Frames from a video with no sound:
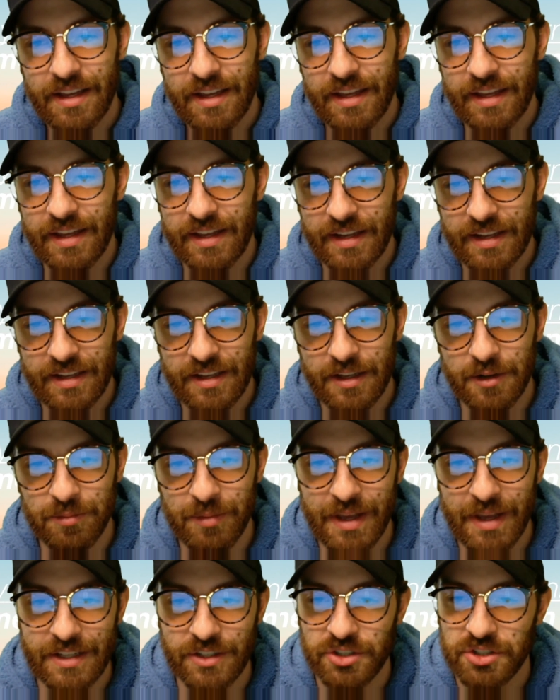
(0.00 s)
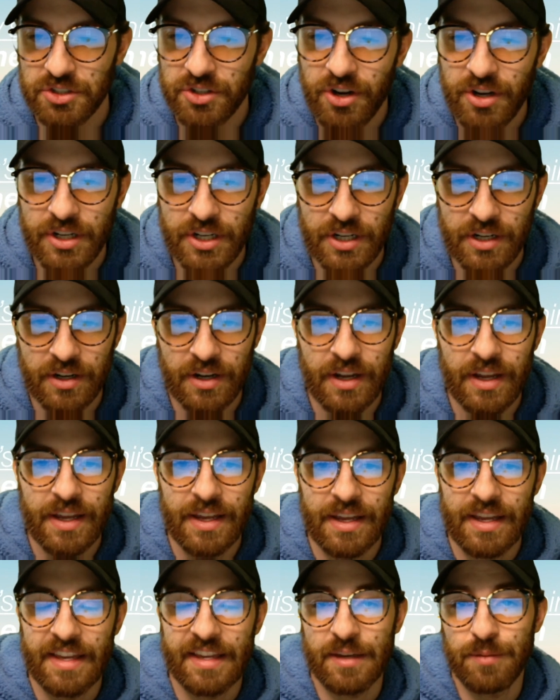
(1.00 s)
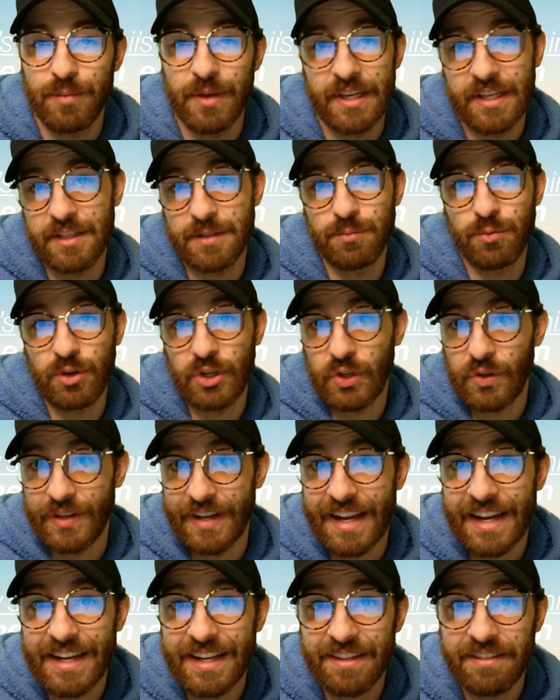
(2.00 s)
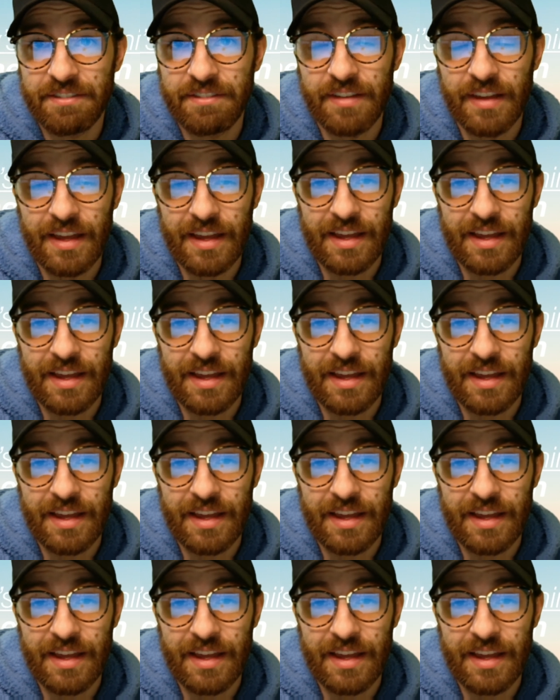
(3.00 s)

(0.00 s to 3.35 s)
it can make us stronger, it can make us more creative,